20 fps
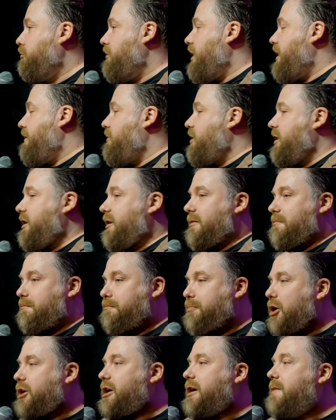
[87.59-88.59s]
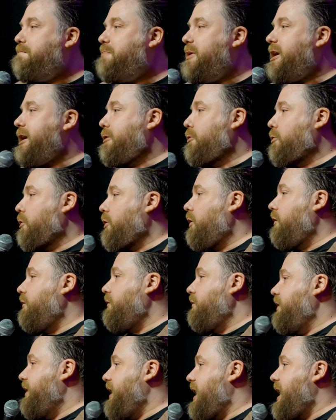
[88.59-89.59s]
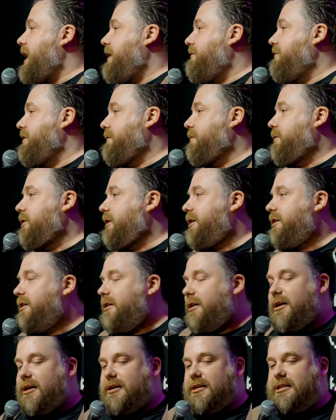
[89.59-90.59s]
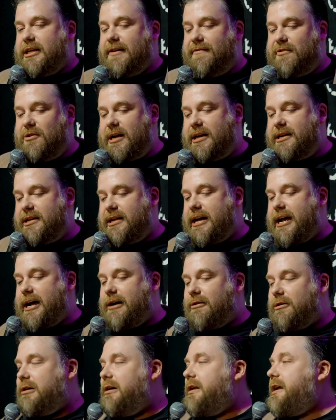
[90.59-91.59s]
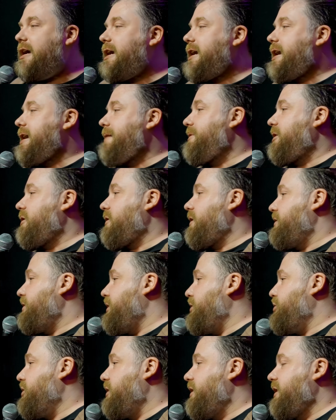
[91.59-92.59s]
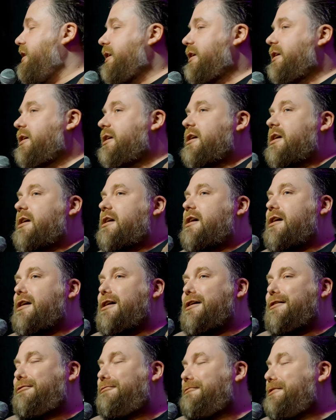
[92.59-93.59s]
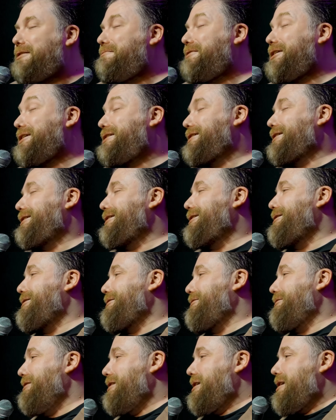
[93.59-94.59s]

I want to book a big role in Hollywood. To give you an idea how good I am at auditioning, 3 weeks ago,